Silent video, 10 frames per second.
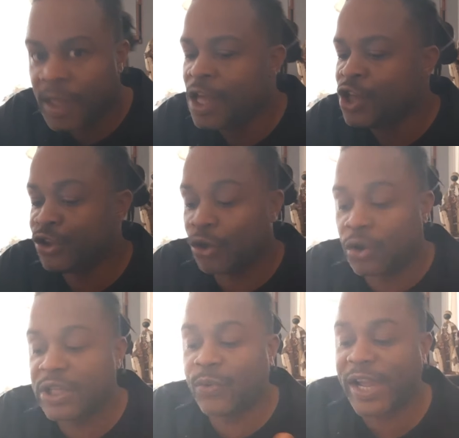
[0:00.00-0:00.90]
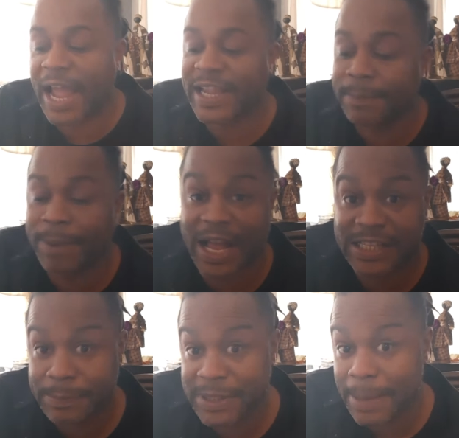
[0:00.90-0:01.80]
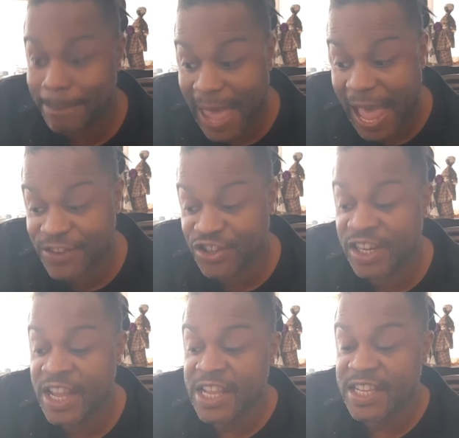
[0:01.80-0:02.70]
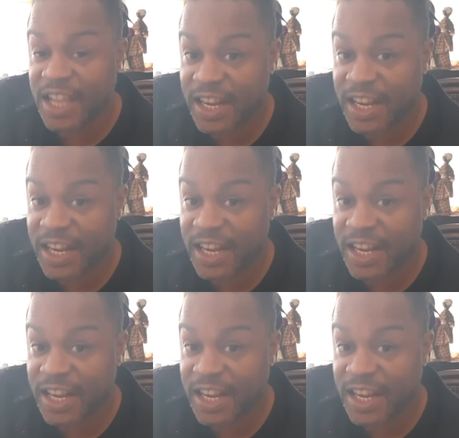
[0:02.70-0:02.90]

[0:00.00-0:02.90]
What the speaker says: The only way I can possibly imagine getting